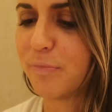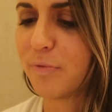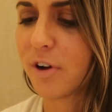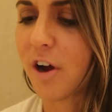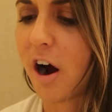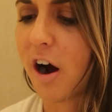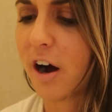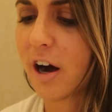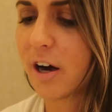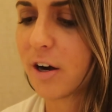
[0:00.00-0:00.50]

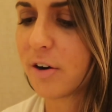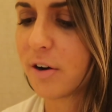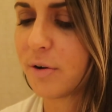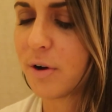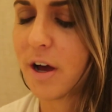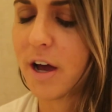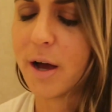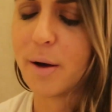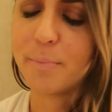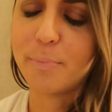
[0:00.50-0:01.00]
card
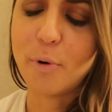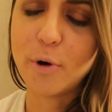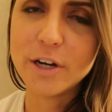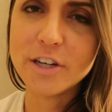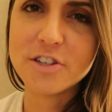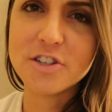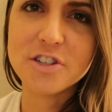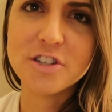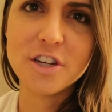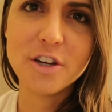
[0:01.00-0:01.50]

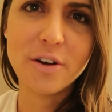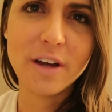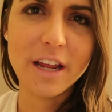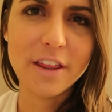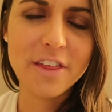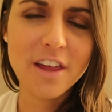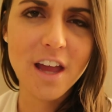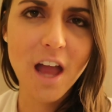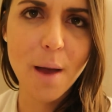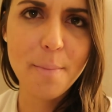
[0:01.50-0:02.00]
points to, and I
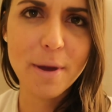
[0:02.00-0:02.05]
think I